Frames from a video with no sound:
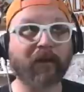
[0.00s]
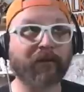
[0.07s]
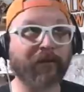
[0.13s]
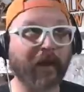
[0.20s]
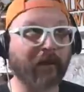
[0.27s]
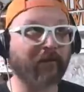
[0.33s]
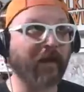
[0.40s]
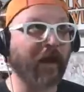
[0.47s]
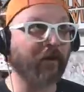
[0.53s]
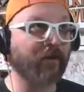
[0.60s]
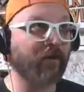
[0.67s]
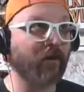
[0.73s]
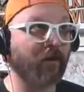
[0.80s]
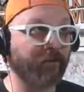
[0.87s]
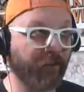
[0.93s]
that's how
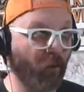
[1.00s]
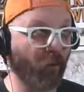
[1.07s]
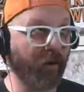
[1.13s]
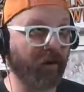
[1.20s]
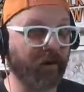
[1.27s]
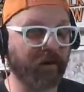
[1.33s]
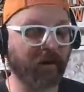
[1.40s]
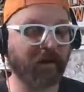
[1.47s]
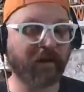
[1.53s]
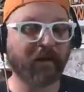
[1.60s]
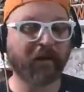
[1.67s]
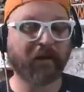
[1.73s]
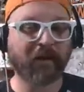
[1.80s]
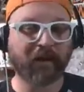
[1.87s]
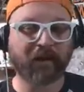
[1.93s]
you avoid
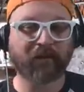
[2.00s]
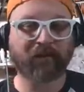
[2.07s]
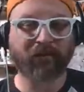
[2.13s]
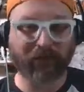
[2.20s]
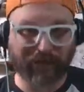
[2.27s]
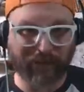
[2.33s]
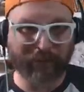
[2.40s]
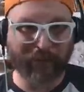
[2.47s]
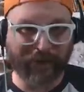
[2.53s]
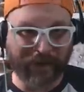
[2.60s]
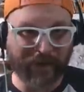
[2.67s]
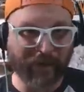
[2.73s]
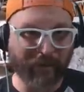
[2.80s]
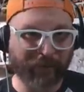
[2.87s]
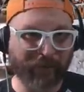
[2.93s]
slipping
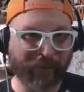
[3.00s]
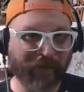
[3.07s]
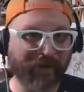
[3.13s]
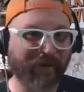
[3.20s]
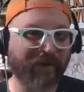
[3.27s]
up